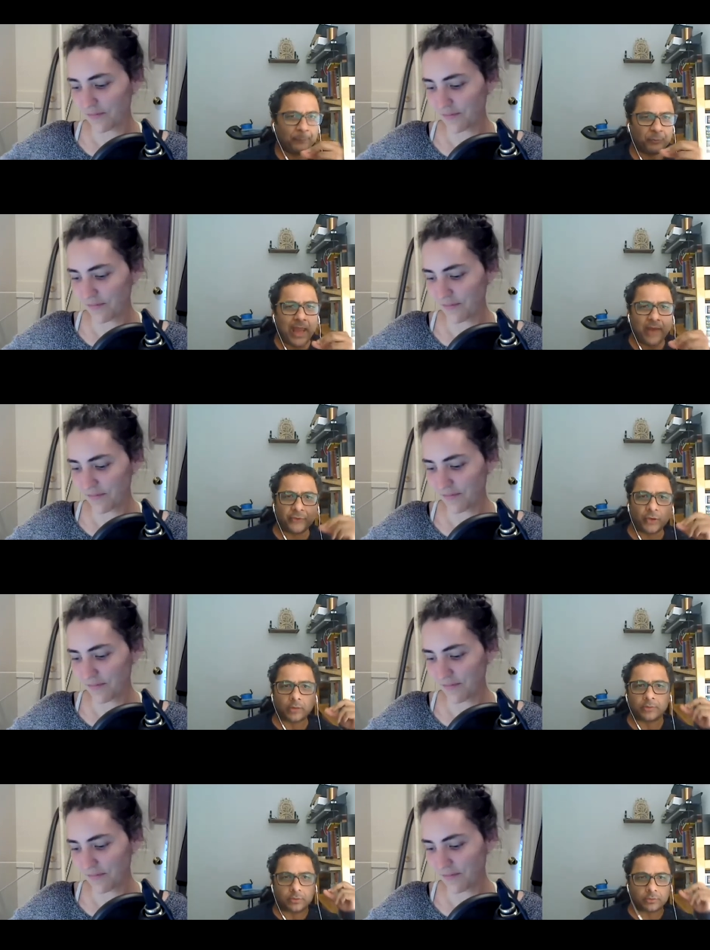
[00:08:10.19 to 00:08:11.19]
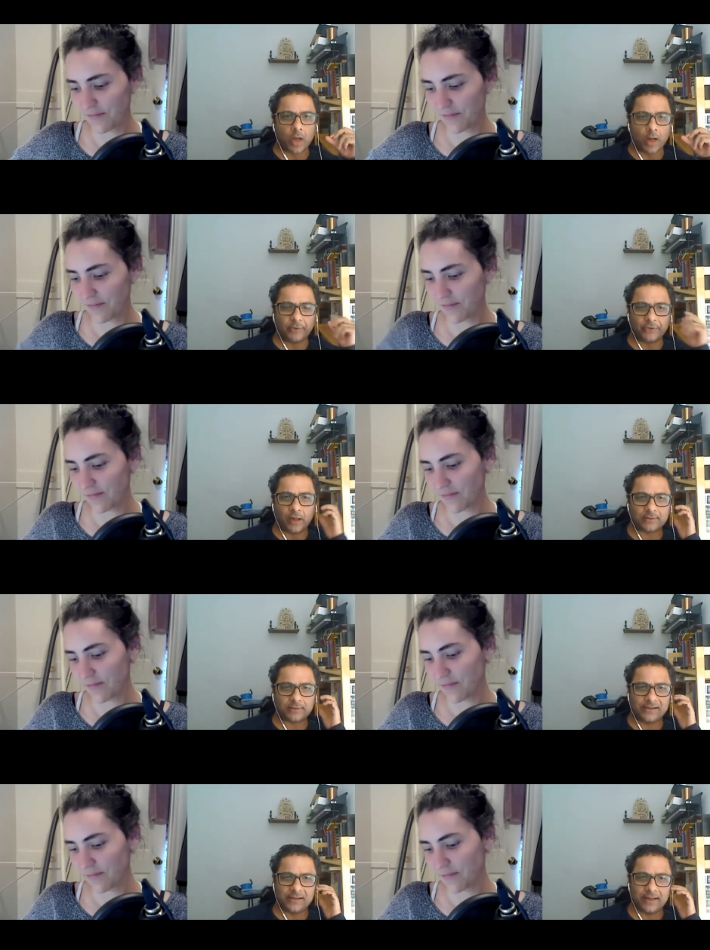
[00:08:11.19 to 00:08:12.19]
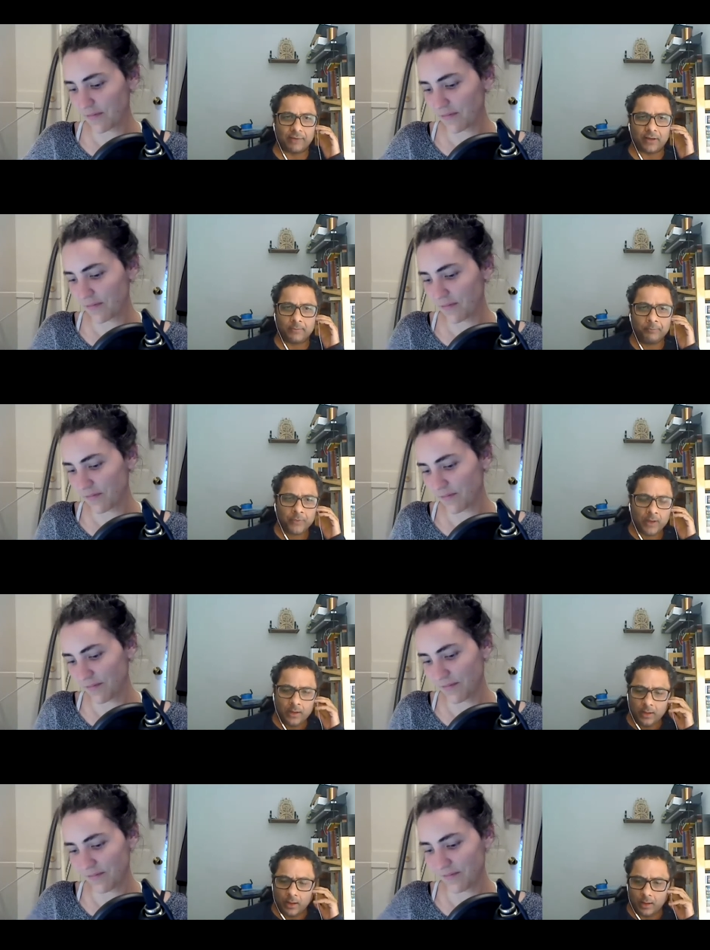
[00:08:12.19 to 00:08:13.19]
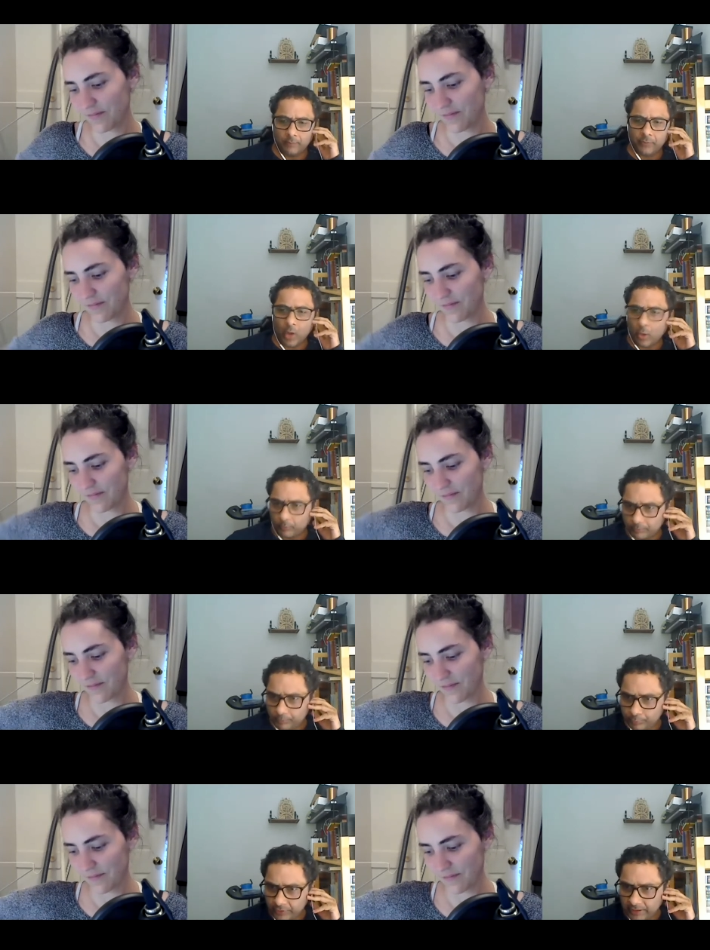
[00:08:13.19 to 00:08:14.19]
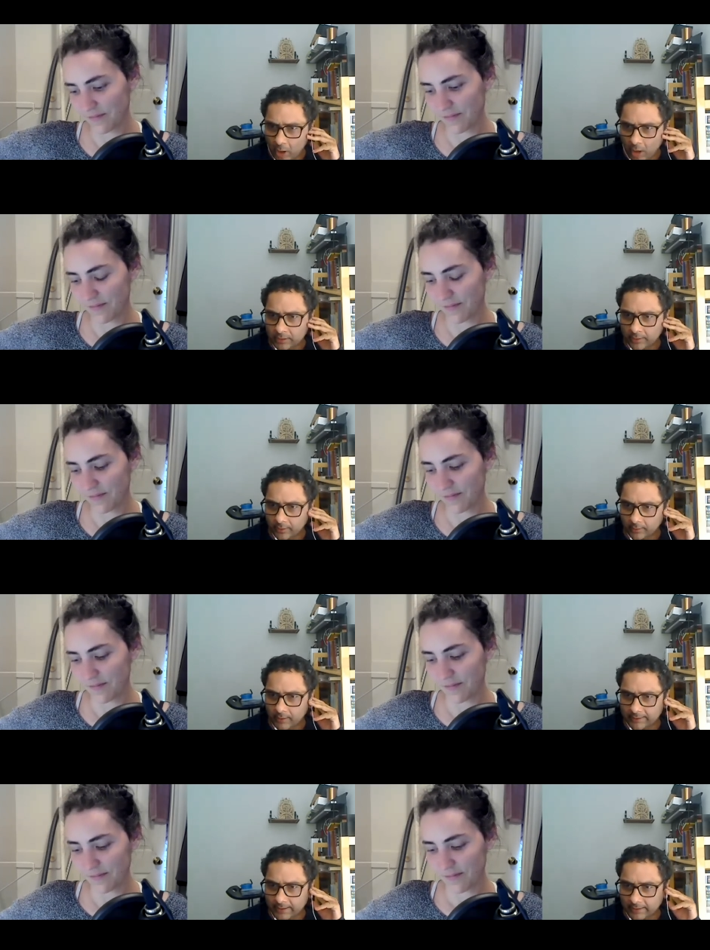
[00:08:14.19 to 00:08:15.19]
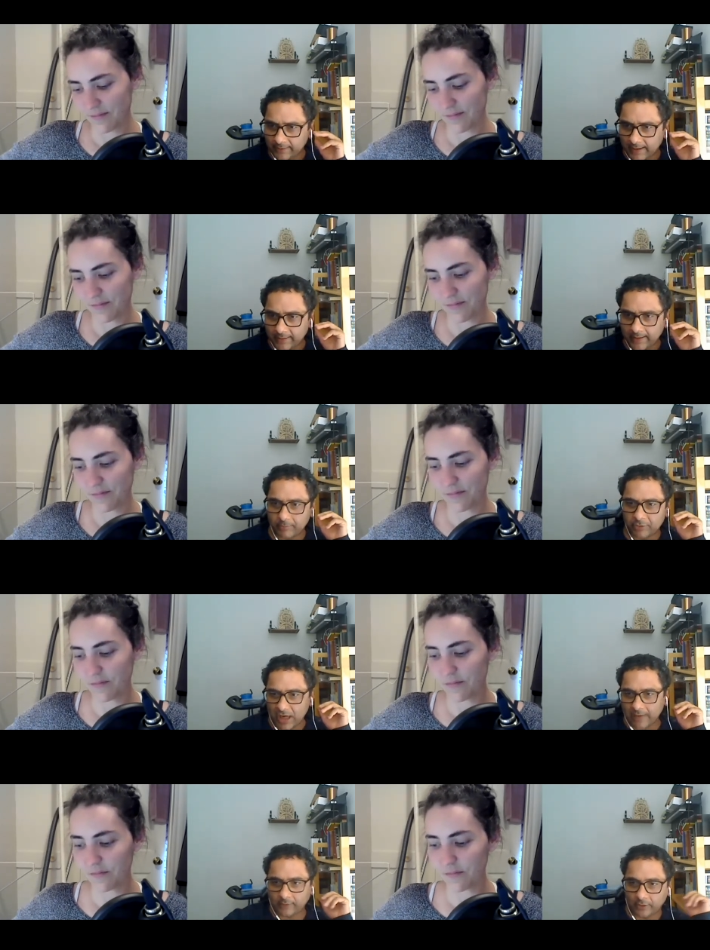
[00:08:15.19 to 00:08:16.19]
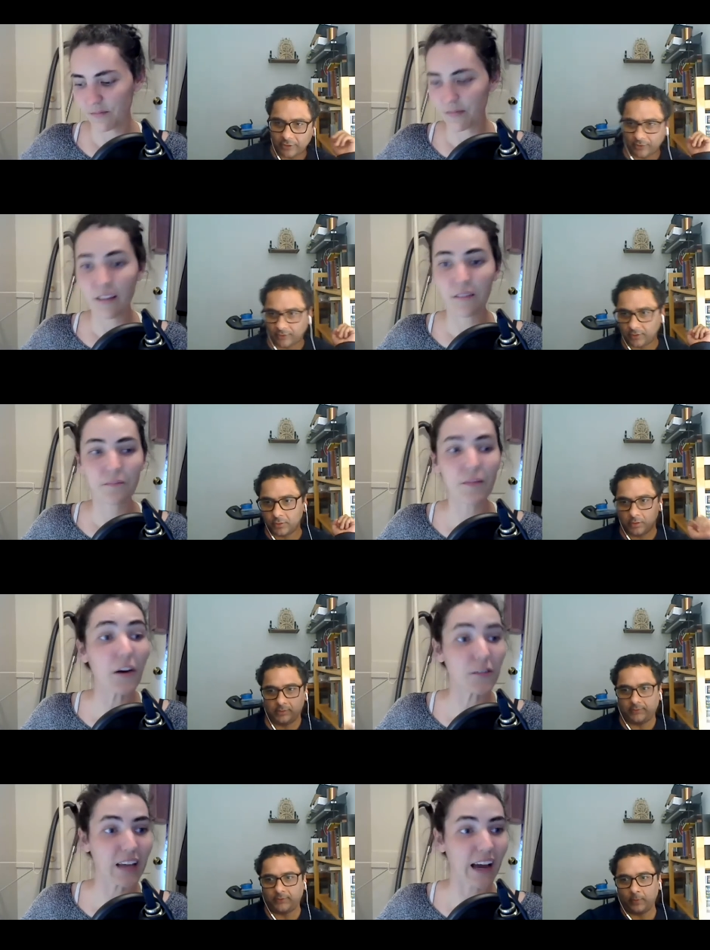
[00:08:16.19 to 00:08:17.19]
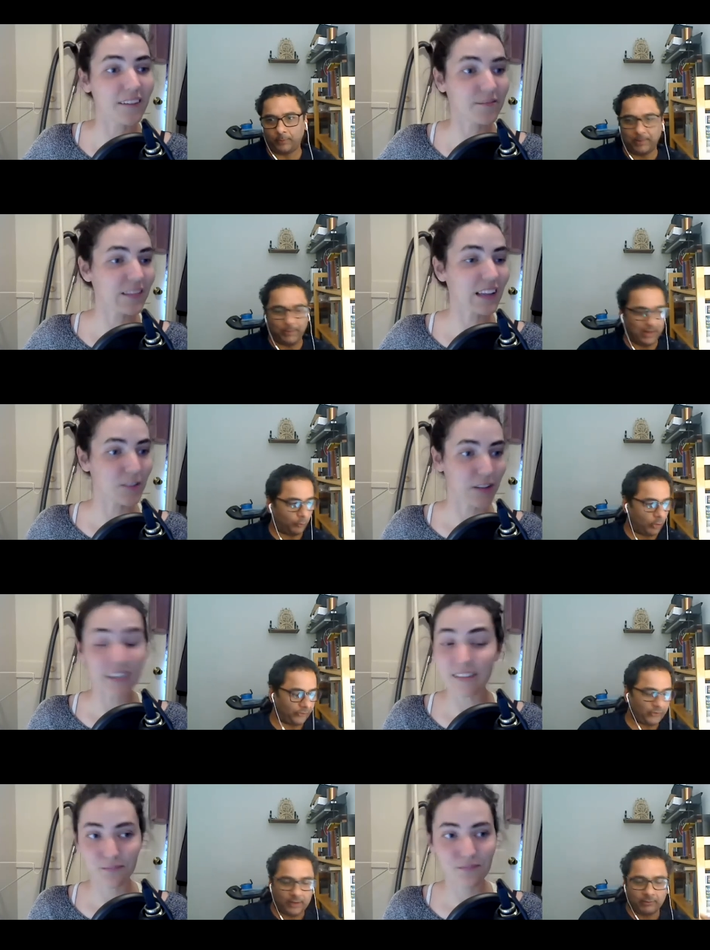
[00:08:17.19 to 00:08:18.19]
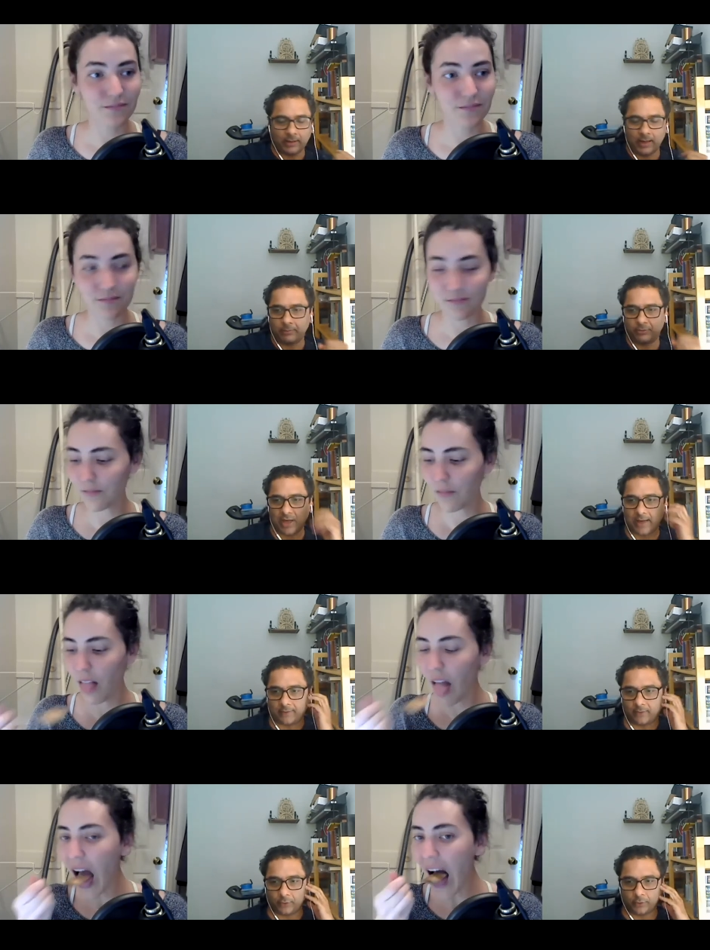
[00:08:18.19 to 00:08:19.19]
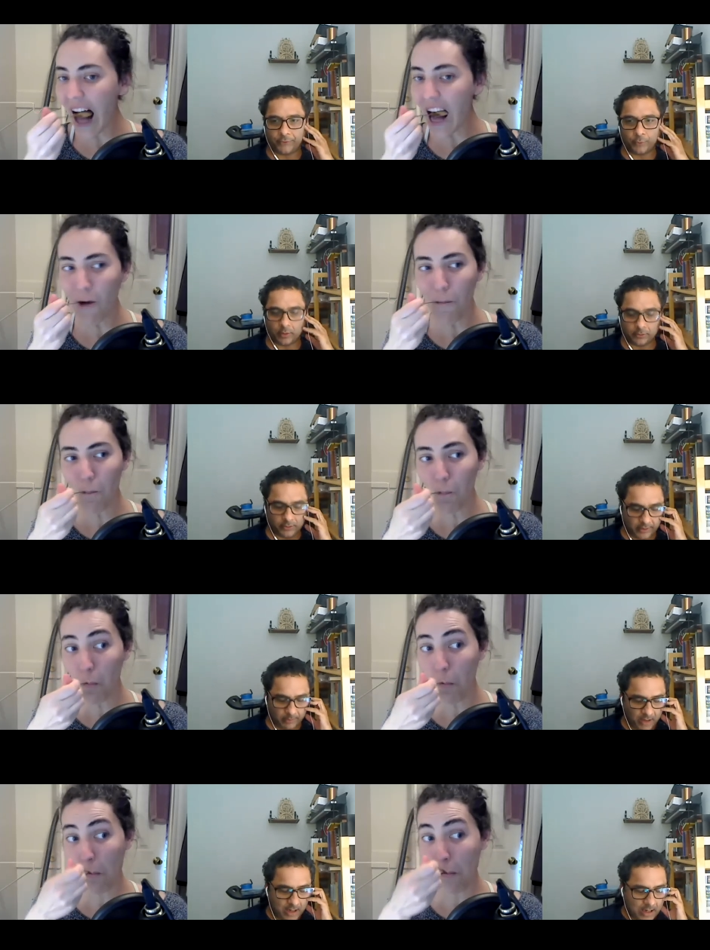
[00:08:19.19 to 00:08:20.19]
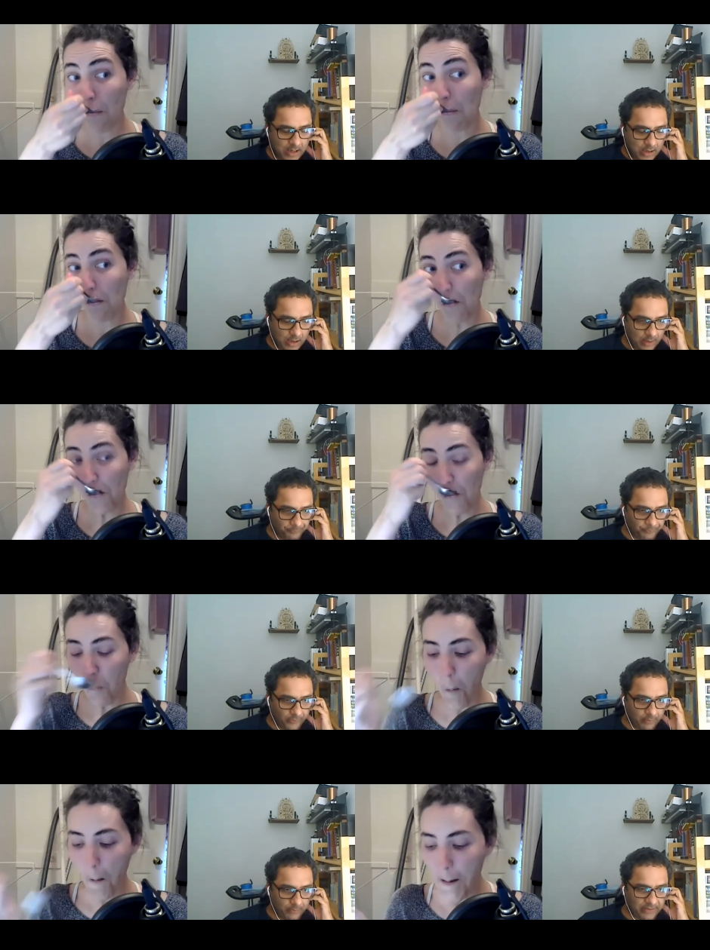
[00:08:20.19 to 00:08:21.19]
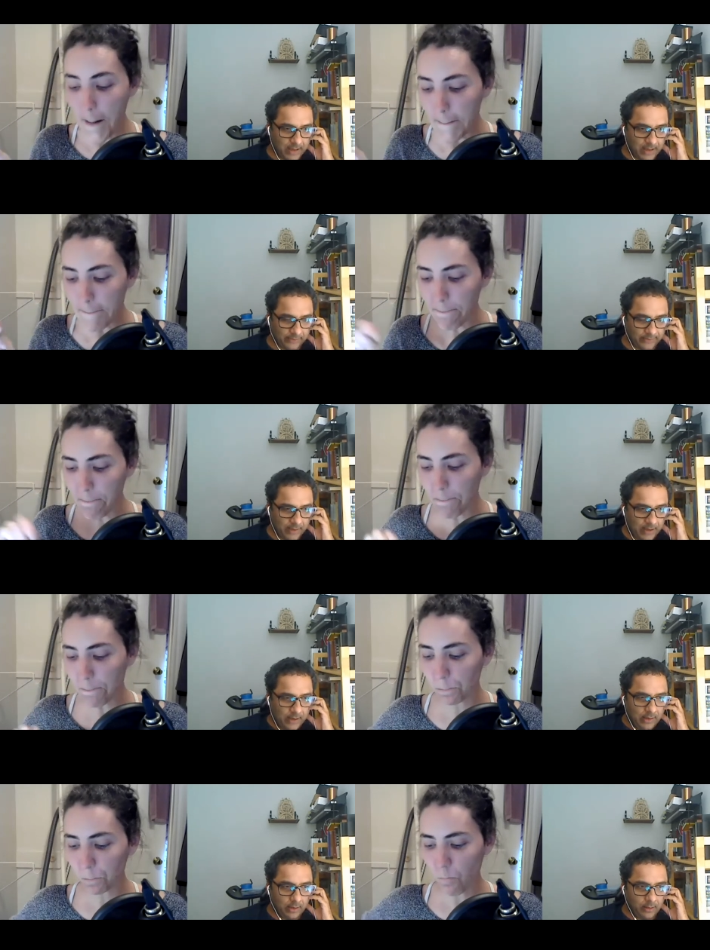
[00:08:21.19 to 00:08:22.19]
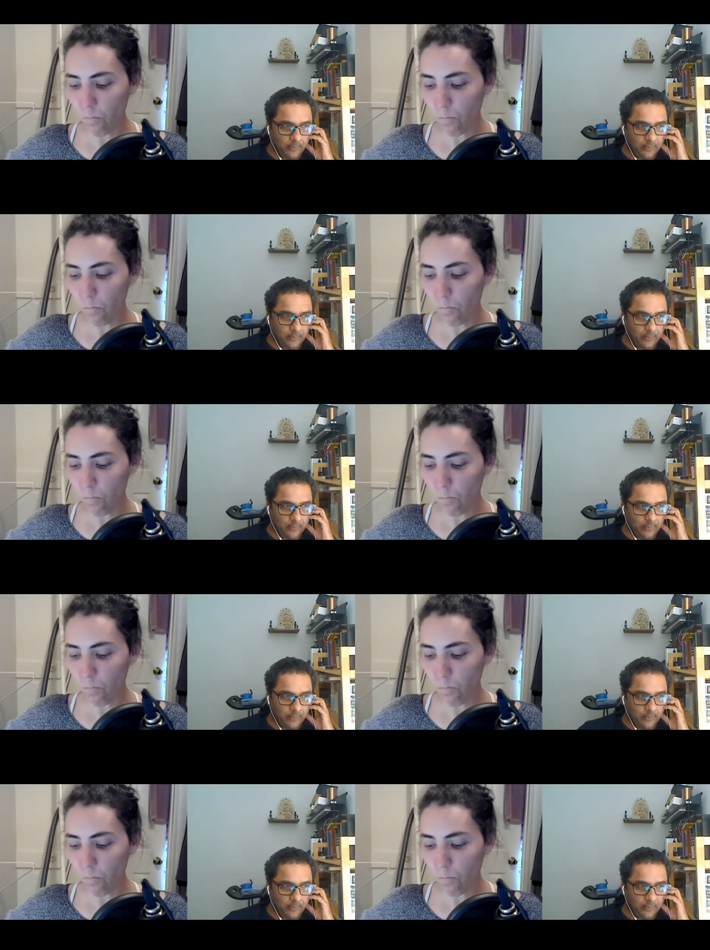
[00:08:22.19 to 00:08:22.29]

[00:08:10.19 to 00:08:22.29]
Speaker 1: X.com is not clever. Uh, oh, the author I think is Eric M. Jackson. I just googled oh, so yeah, PayPal Wars. Right. Eric M. Jackson for those who want to look it up. Hmm. Um, but yeah, like uh,